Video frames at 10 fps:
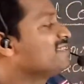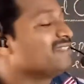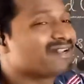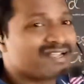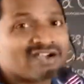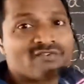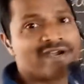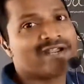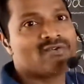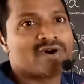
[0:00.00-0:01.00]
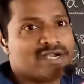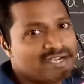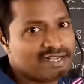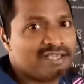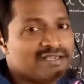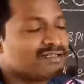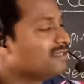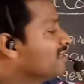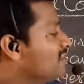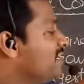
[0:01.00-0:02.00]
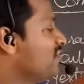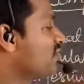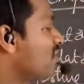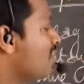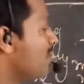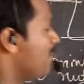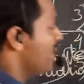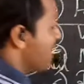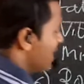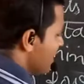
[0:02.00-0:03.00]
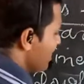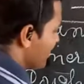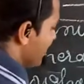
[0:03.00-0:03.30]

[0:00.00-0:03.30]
in the required quantity, that is called balanced